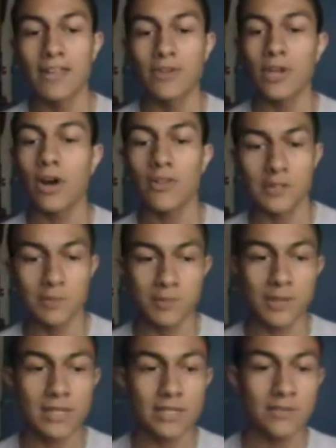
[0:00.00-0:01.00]
and you get all these
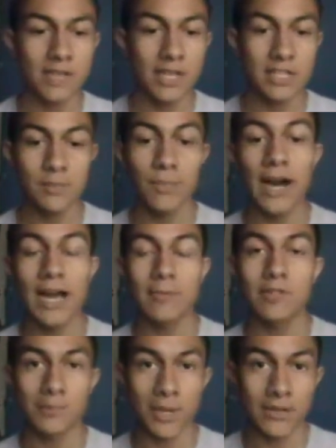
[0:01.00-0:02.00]
perspectives. I guess
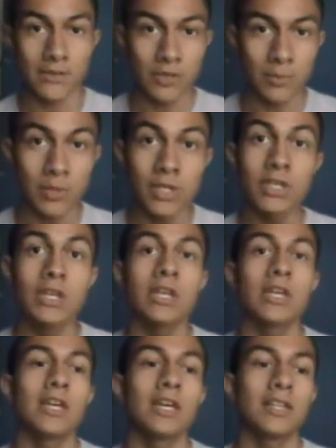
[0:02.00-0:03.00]
my perspective could be
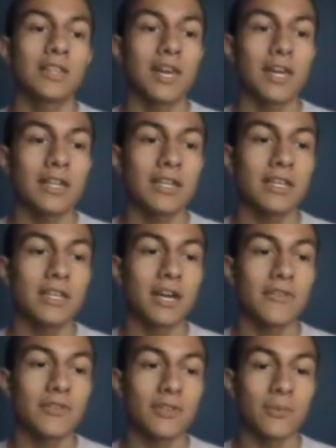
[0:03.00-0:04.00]
that
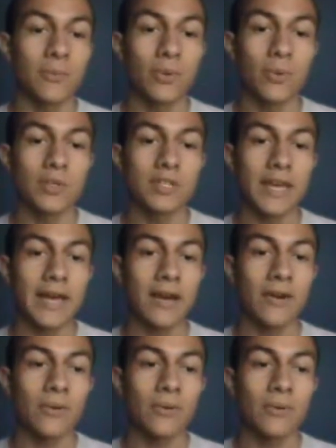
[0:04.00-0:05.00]
I feel it ruined
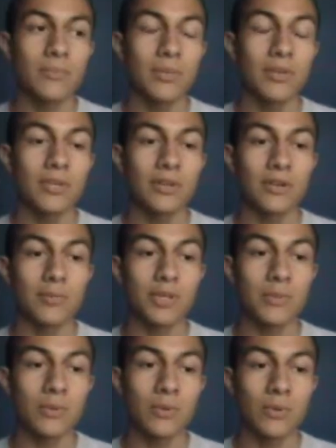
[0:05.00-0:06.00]
how maybe younger
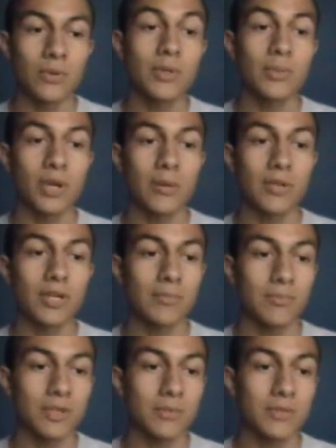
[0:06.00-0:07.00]
people coming
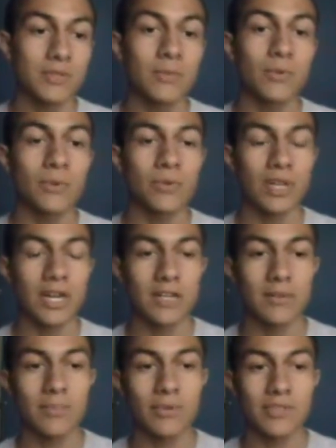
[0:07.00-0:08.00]
up in the music will
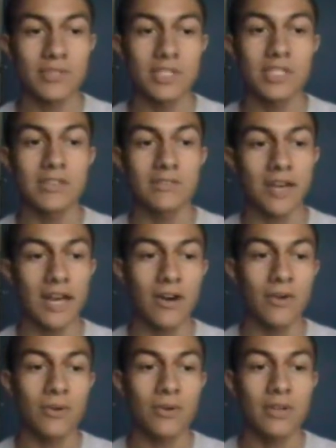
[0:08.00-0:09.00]
kind of perceive
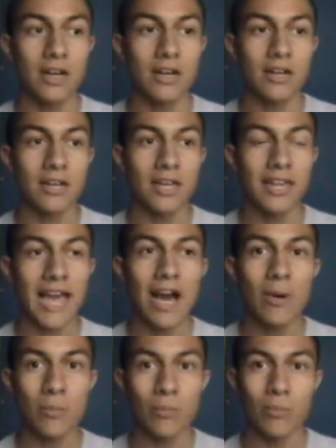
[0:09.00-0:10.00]
how an
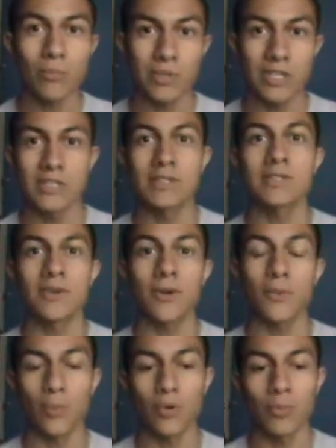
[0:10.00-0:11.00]
album is
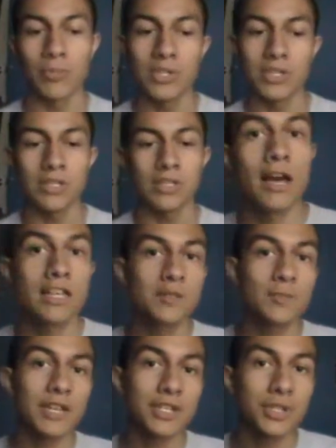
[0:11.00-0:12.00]
or will be,
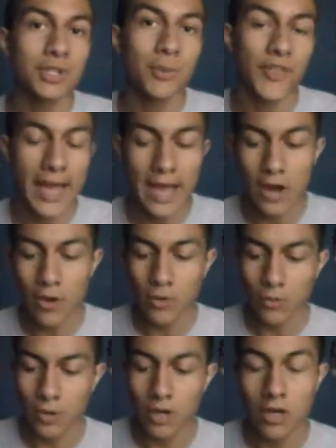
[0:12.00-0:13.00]
especially with
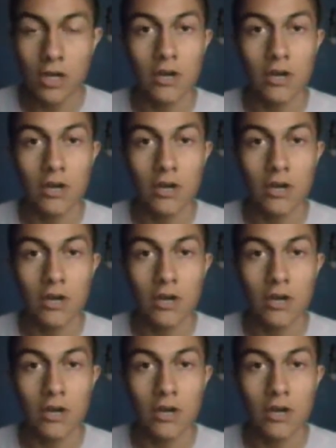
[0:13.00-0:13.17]
how